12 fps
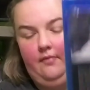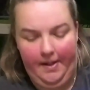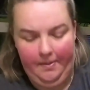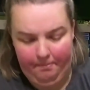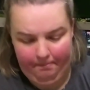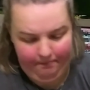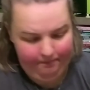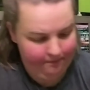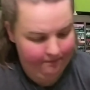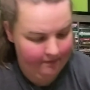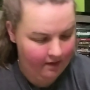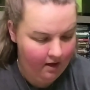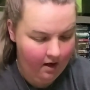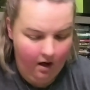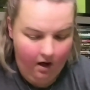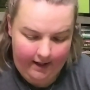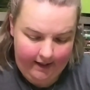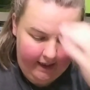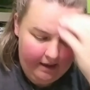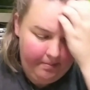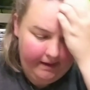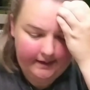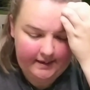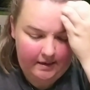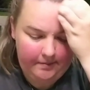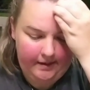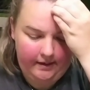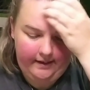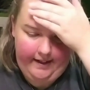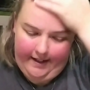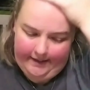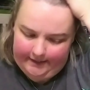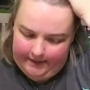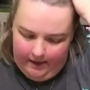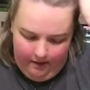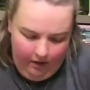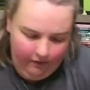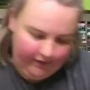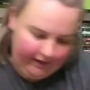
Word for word: Yep. All right, he picked this up the other day at, uh, oh, I